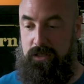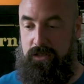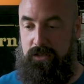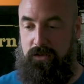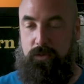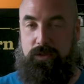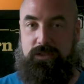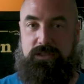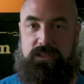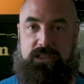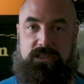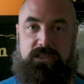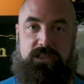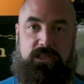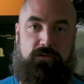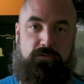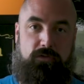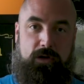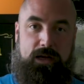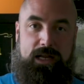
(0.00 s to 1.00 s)
to assist
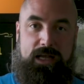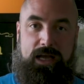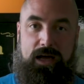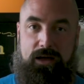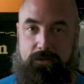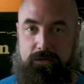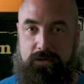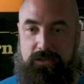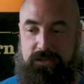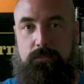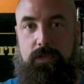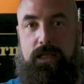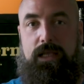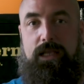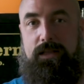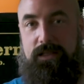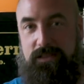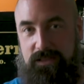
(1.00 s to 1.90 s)
in training others in the